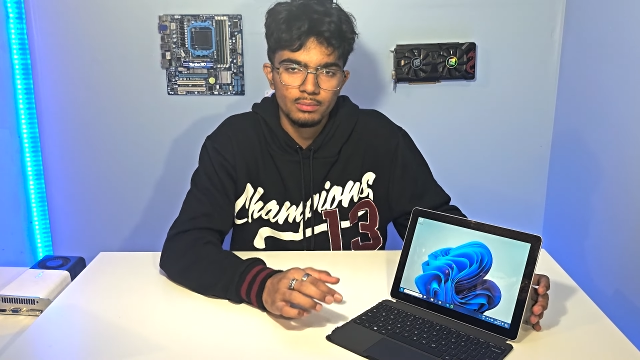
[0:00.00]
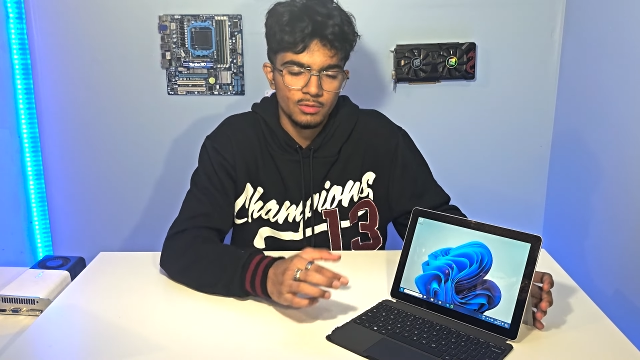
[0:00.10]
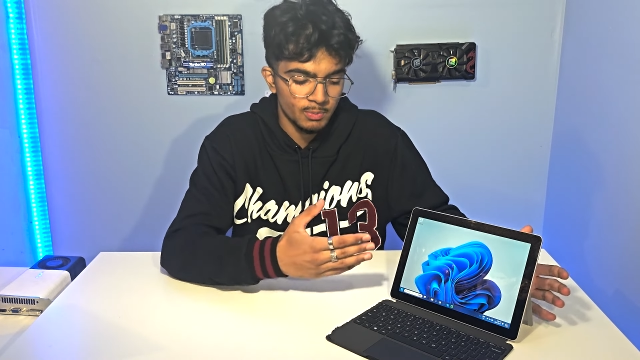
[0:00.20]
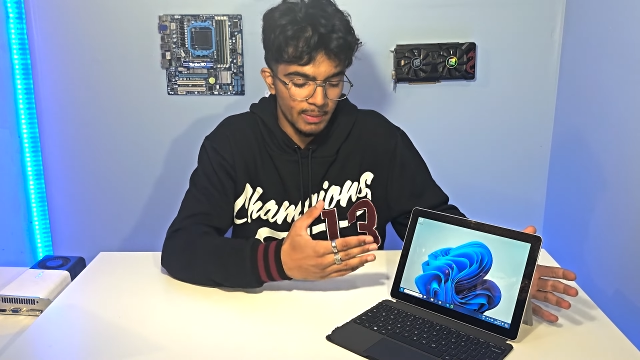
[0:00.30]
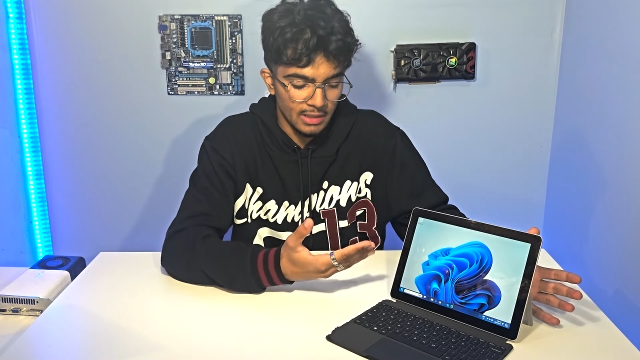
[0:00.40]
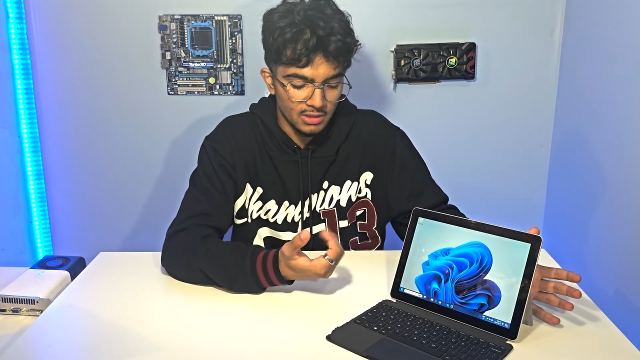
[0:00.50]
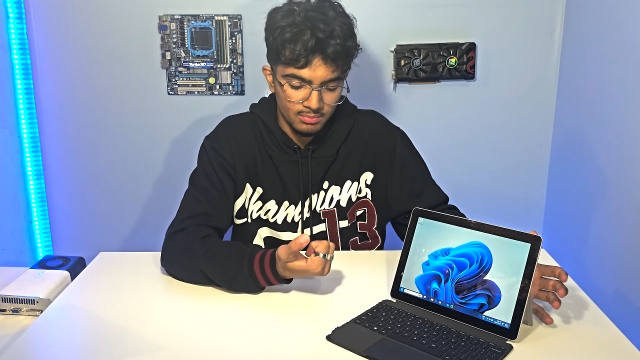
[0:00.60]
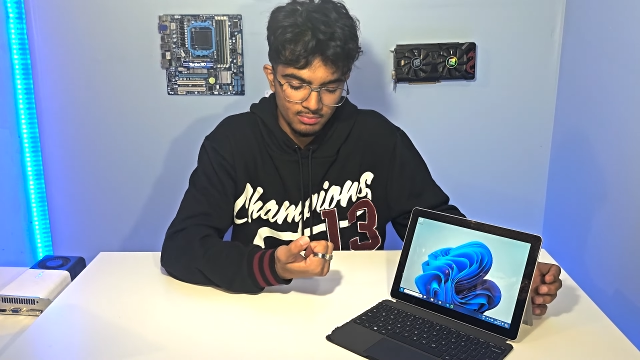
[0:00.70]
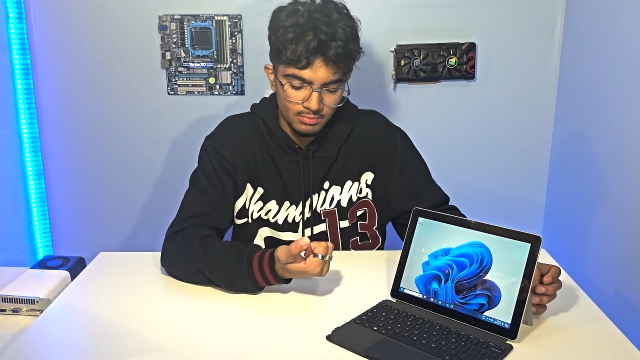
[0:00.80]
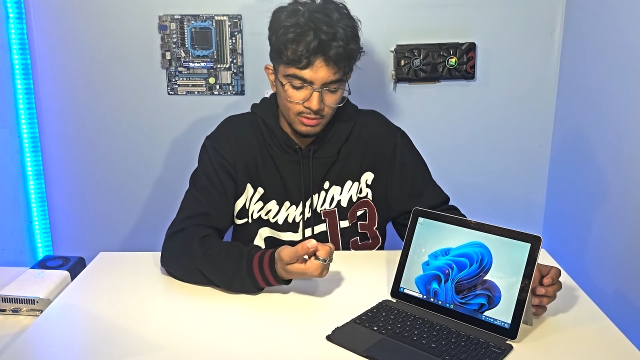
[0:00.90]
the specs,
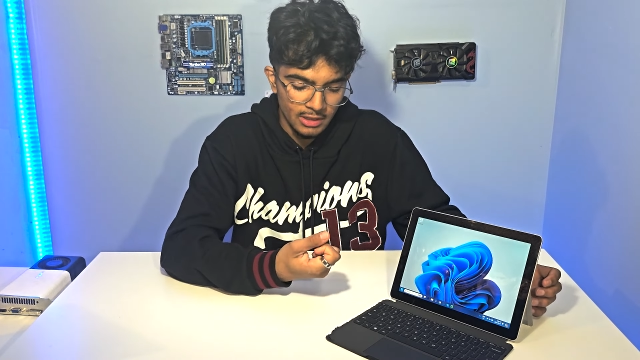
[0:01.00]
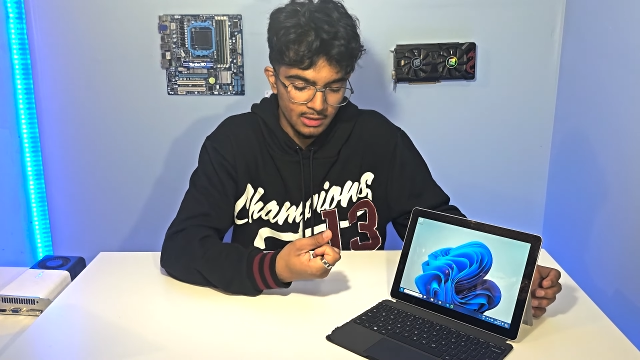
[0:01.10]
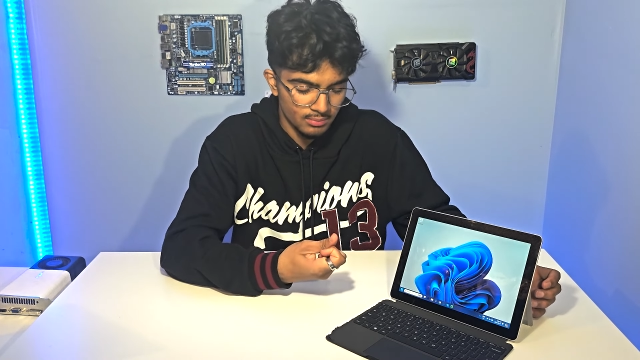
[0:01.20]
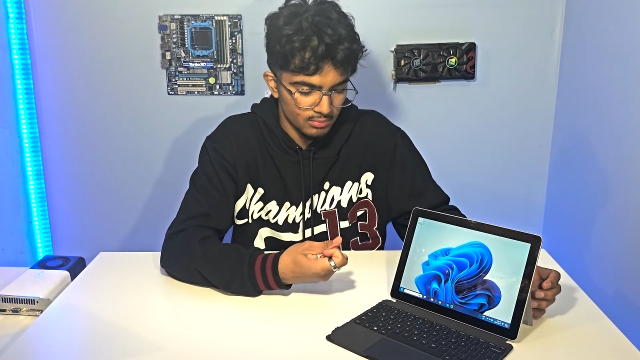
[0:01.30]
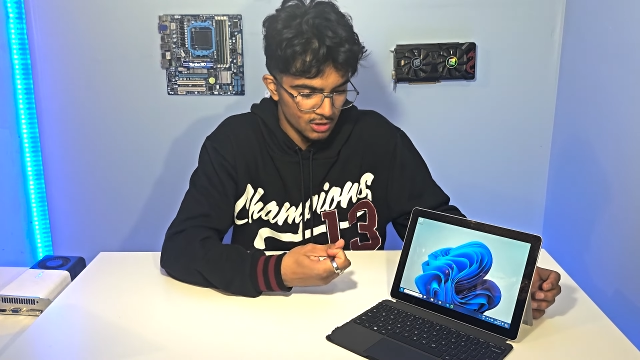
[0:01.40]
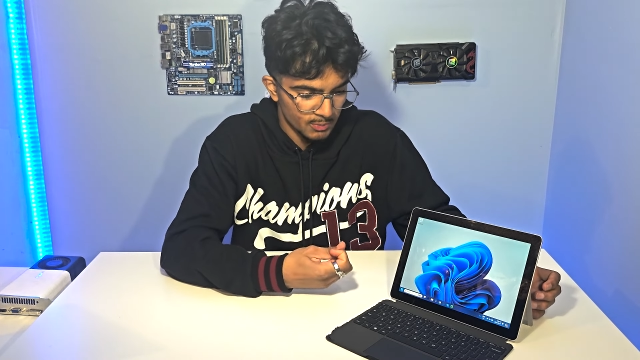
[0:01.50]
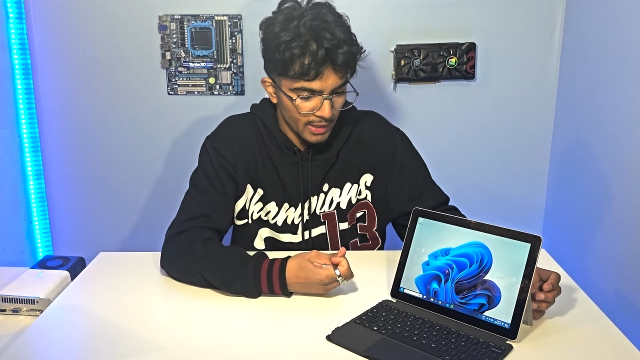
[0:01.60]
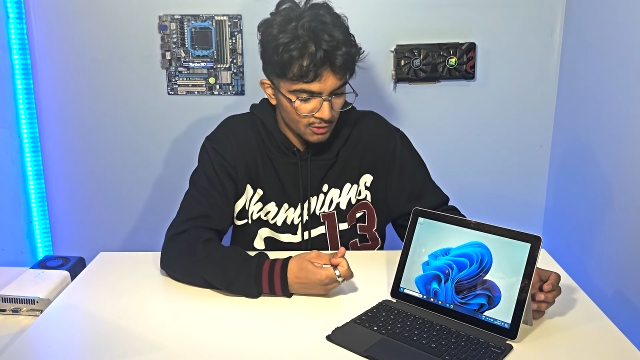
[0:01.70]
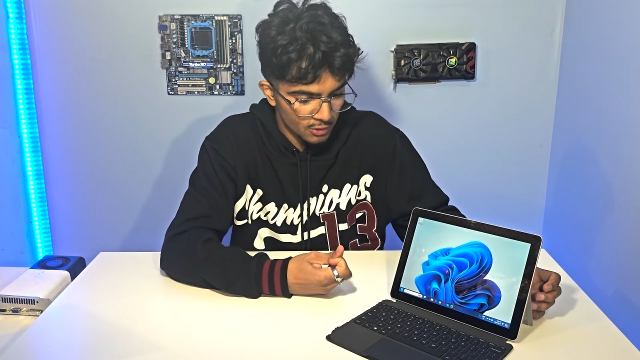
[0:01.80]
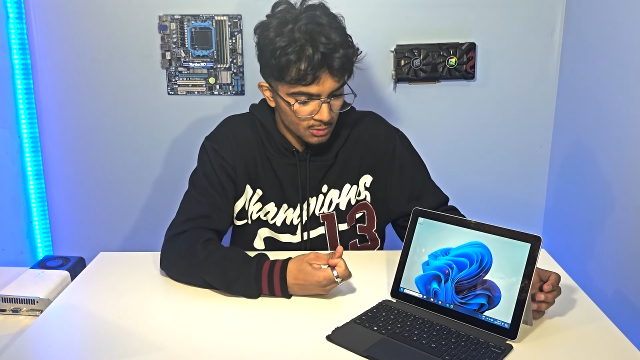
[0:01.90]
right? The
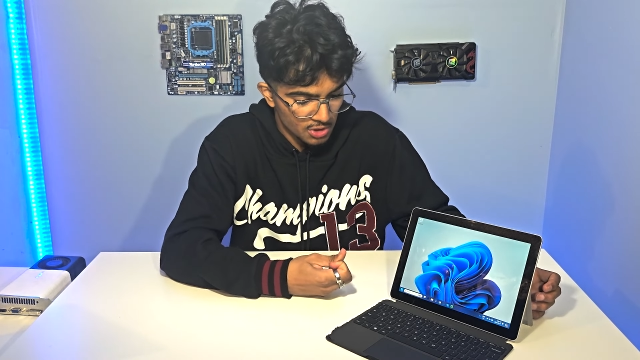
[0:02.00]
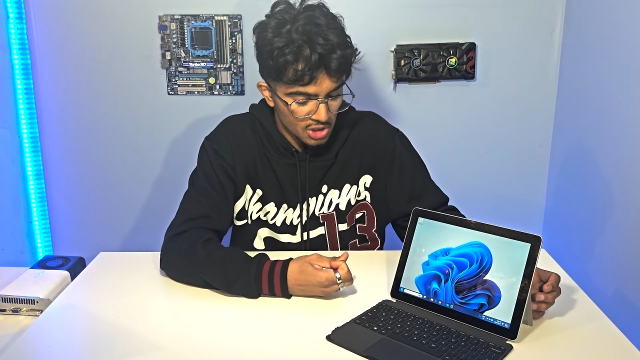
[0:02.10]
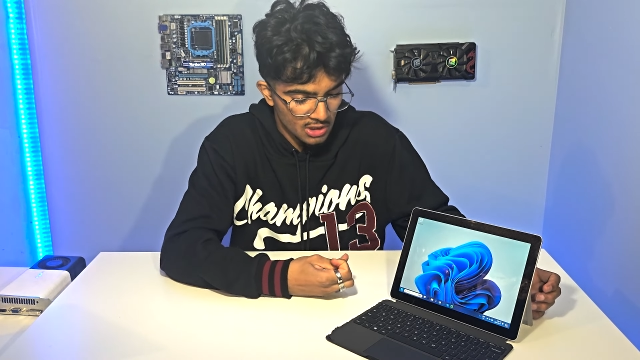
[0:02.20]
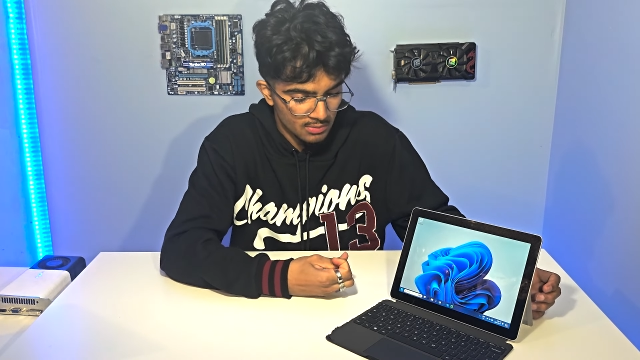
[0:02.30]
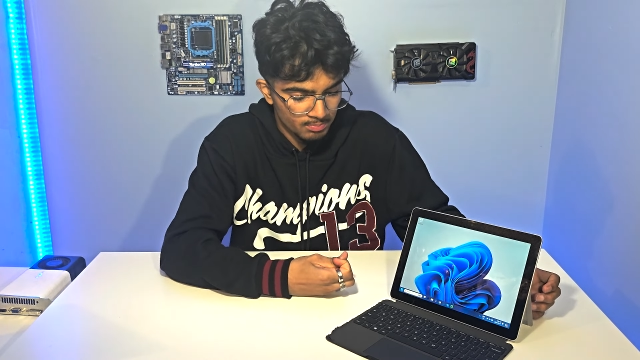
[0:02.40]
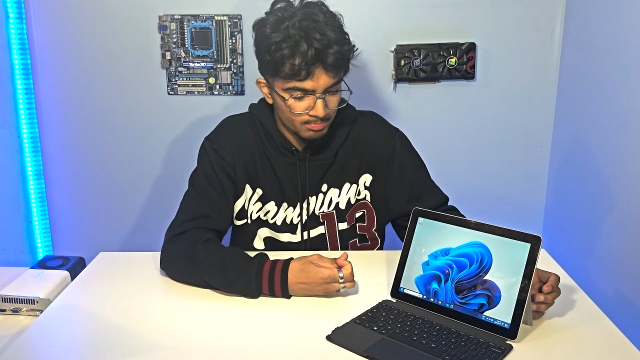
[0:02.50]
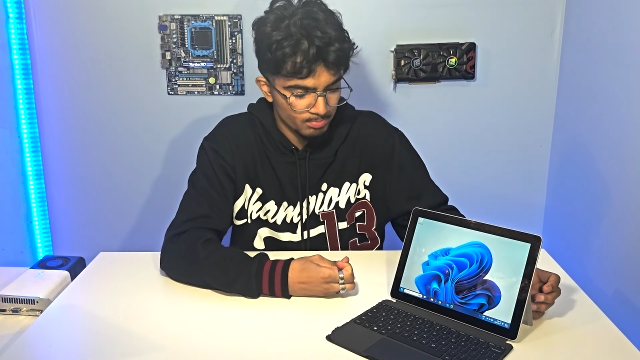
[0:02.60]
specs for this machine: